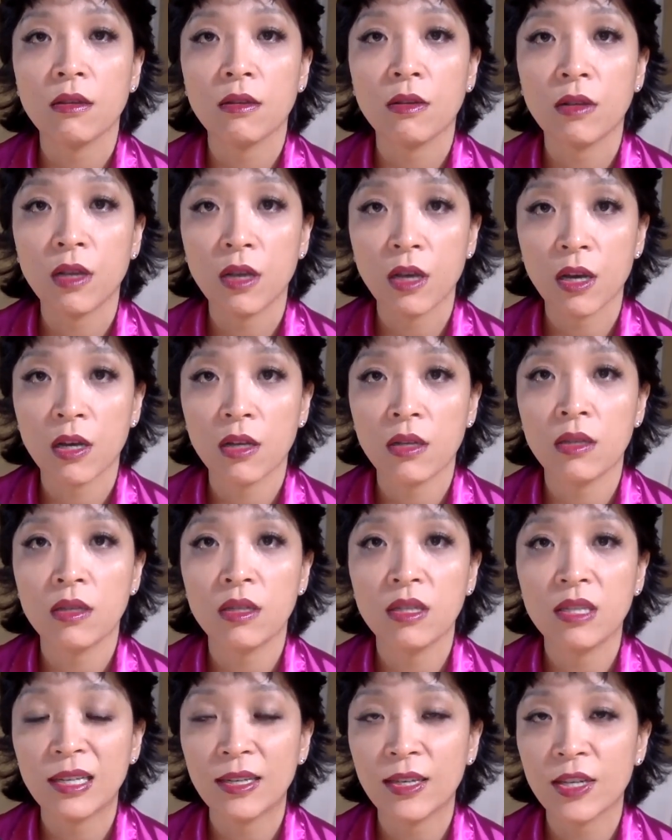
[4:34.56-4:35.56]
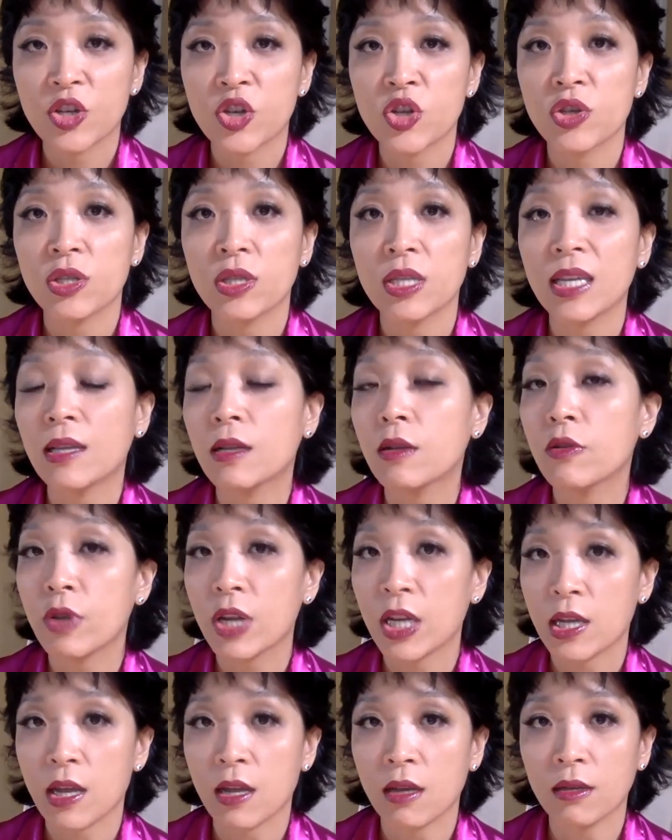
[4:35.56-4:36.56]
good, delicious
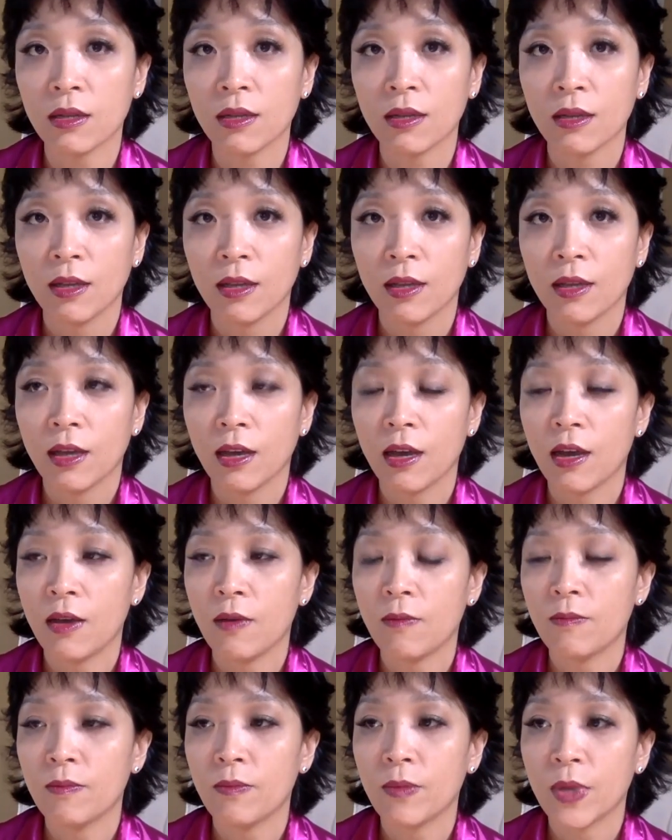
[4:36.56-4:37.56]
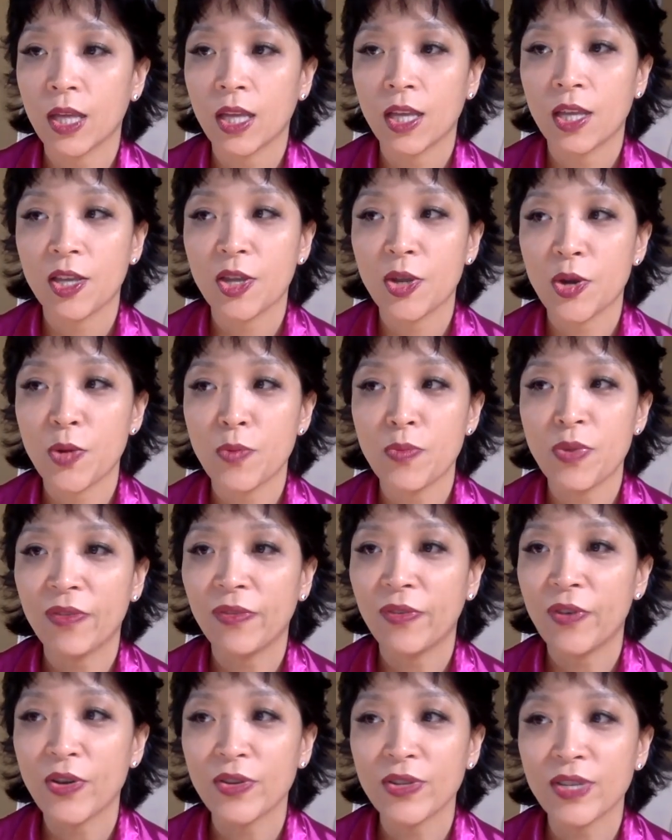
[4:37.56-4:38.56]
ingredient. Um,
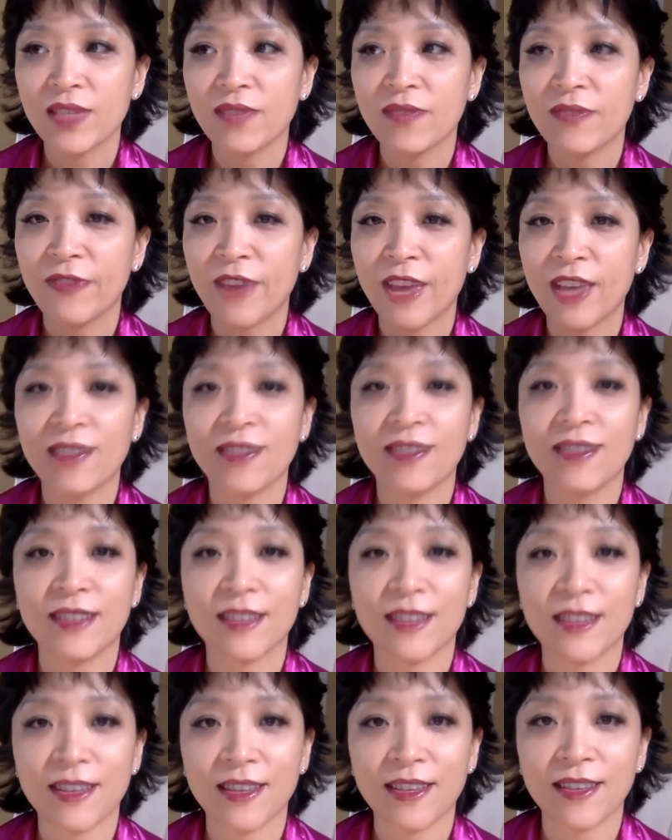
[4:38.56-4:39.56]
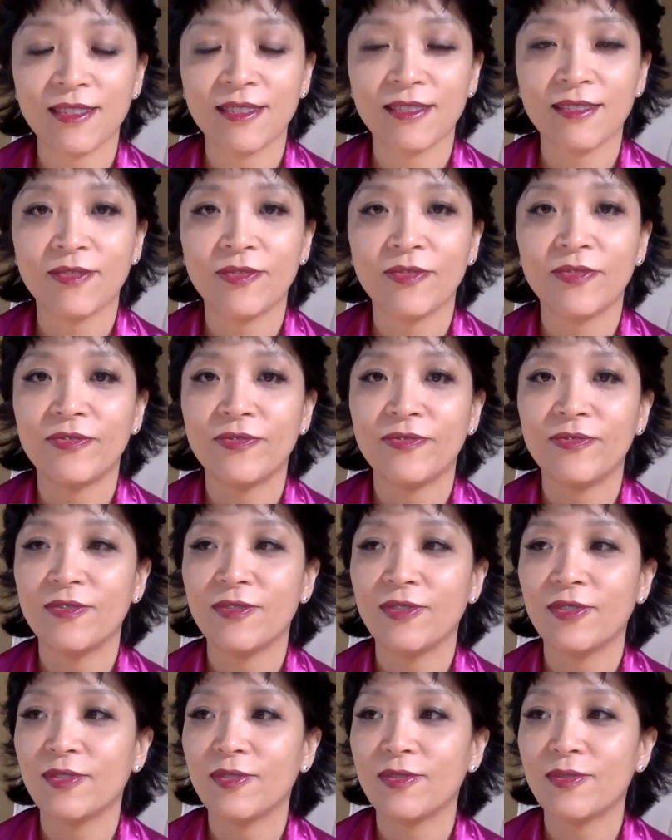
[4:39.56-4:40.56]
before this fancy
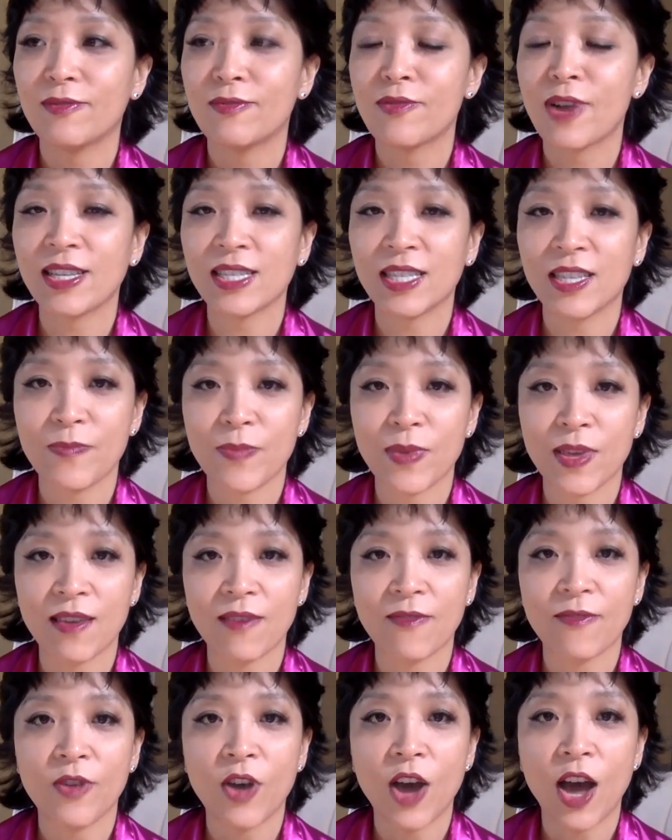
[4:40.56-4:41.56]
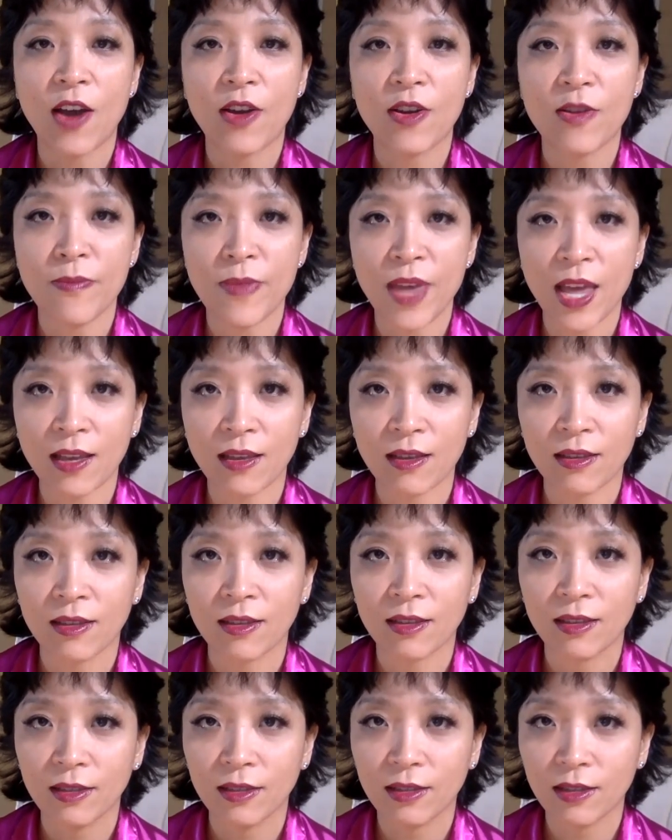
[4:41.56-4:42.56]
recipe for how to make
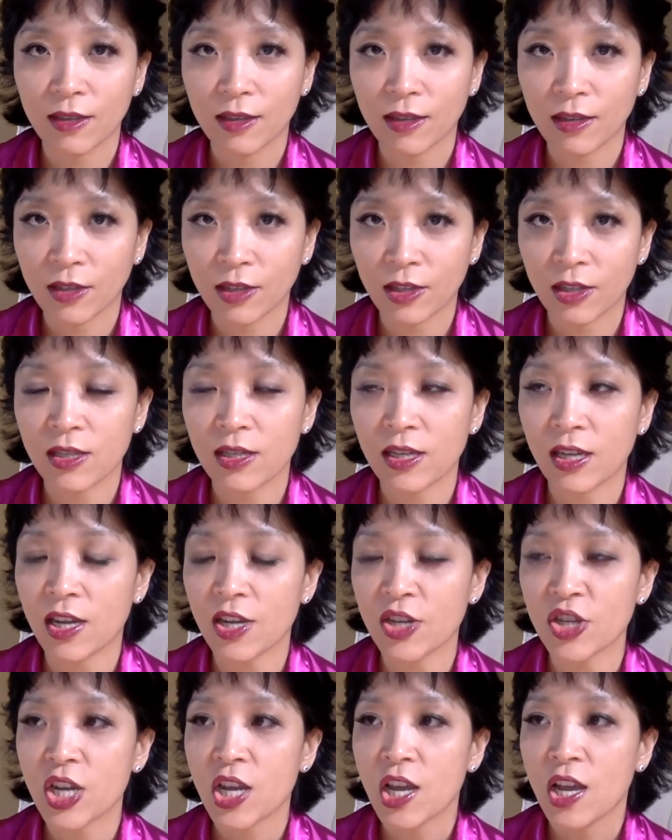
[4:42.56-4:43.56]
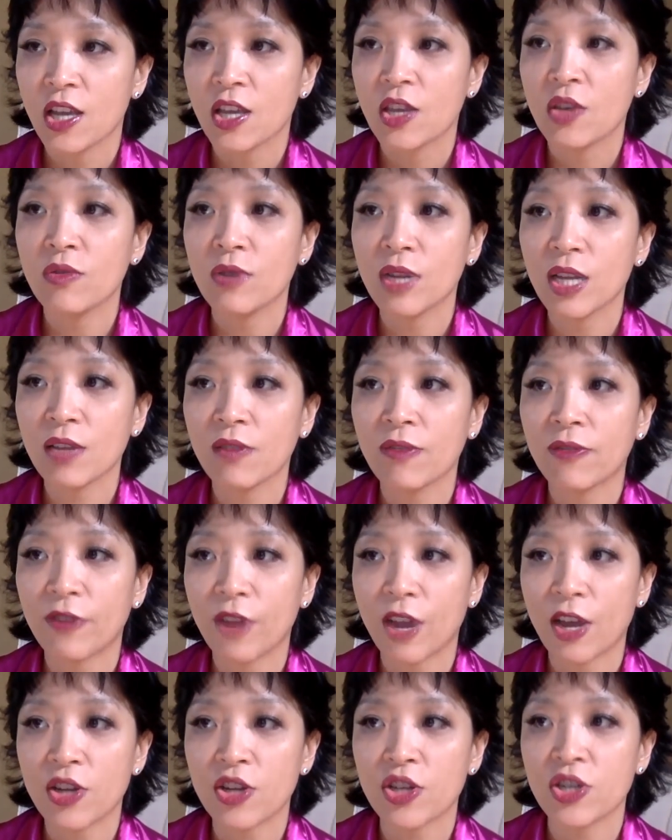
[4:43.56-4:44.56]
a good dish, you need
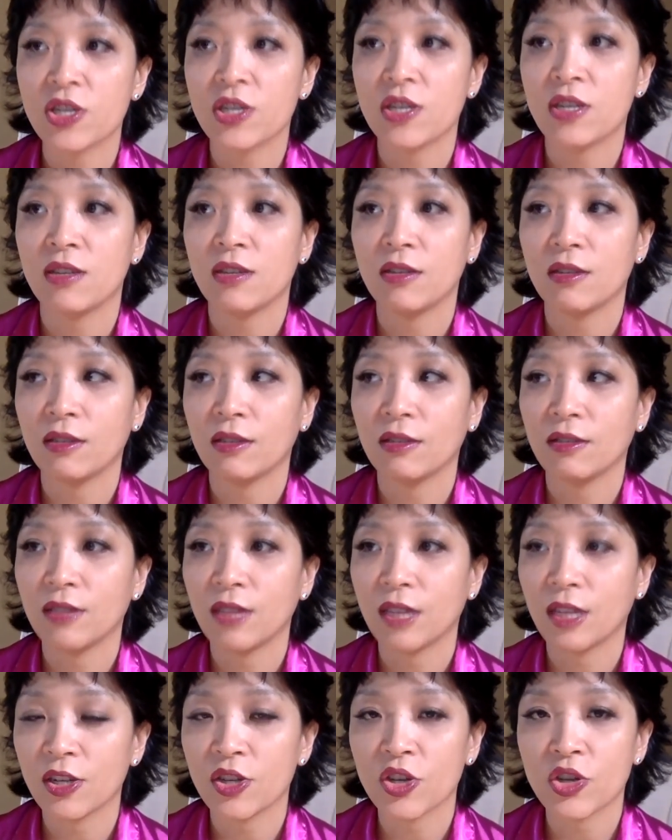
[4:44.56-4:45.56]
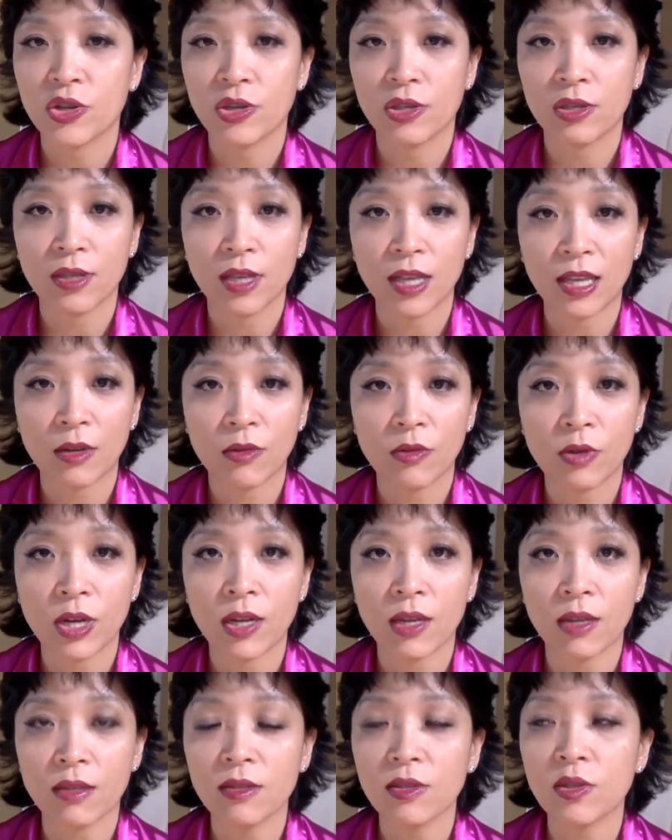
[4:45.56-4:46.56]
fresh and delicious
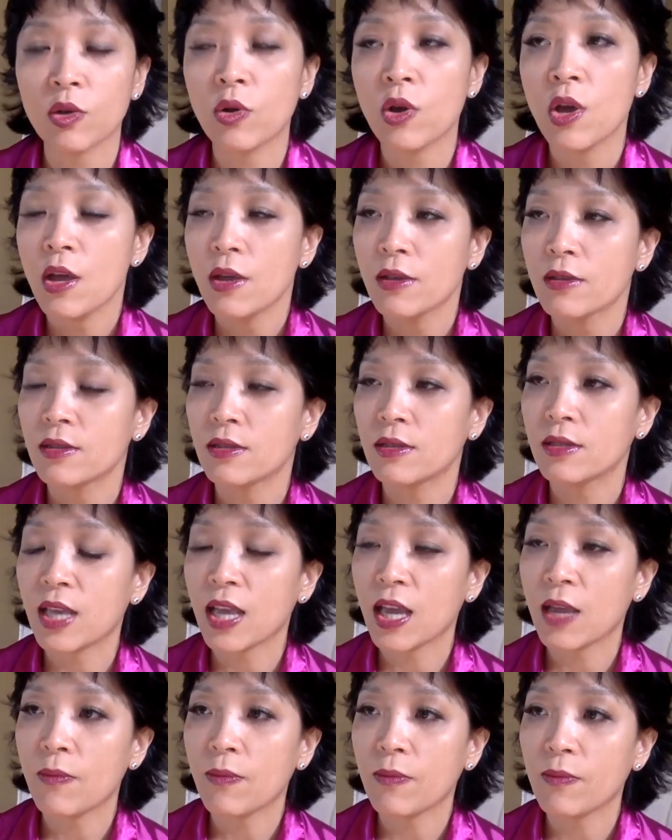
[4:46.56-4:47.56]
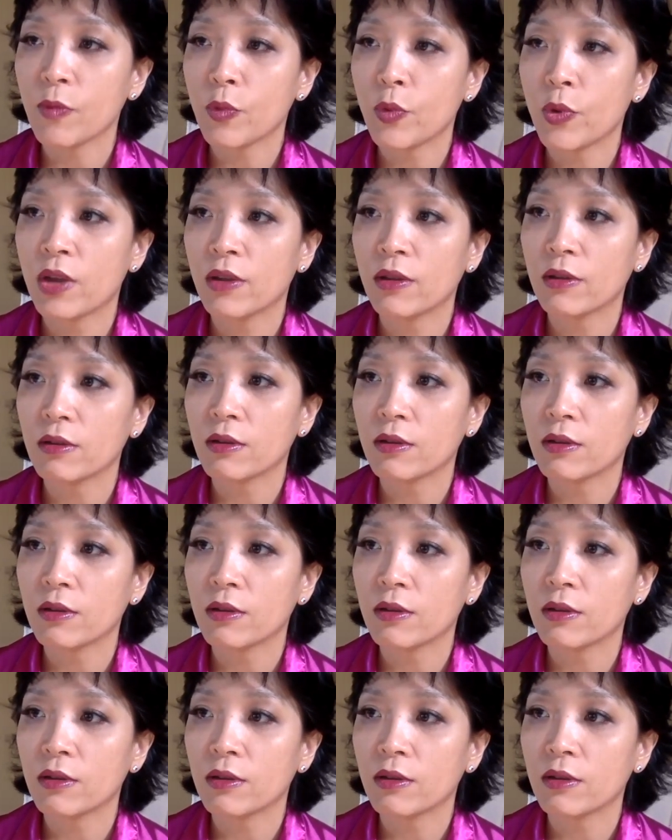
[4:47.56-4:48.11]
ingredients. So the same with